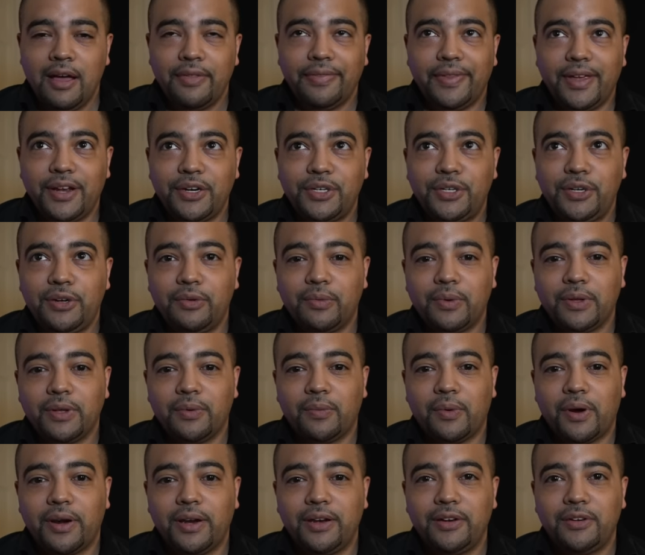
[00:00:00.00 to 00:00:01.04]
The issue you really
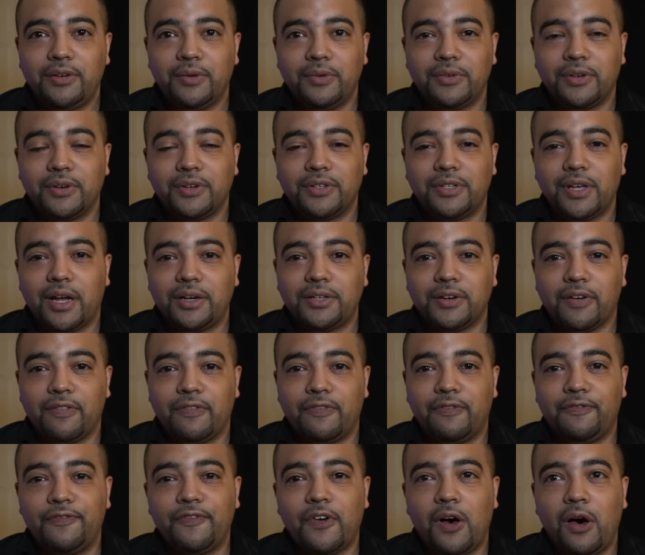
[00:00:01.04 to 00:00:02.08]
run into is there's such a
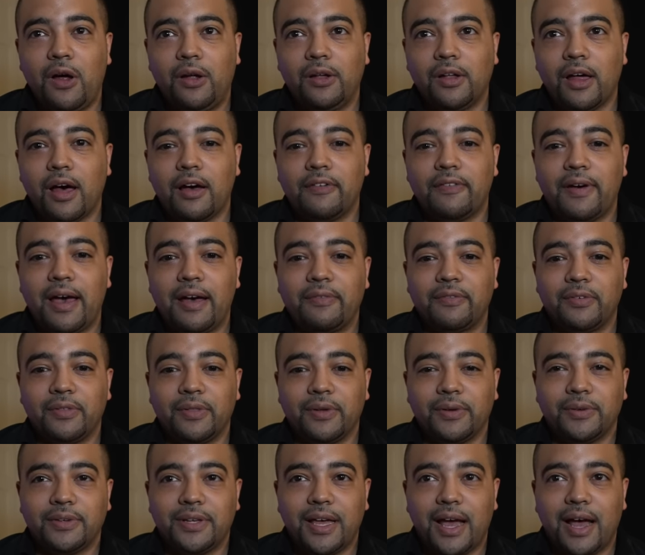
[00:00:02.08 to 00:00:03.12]
fall off after
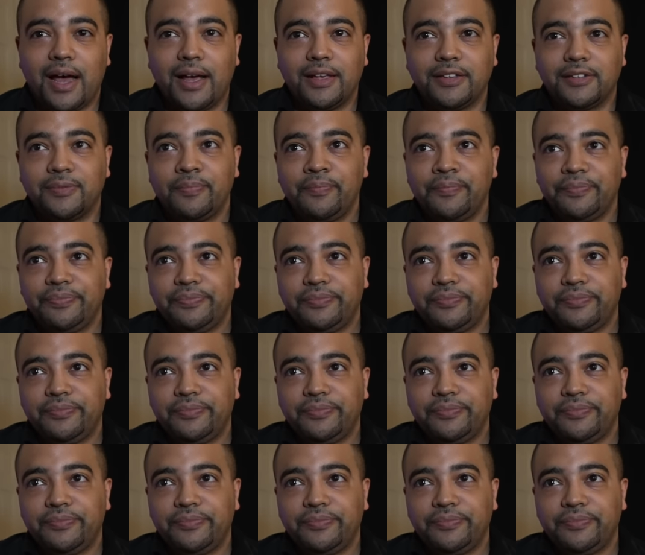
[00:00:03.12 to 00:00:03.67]
those guys.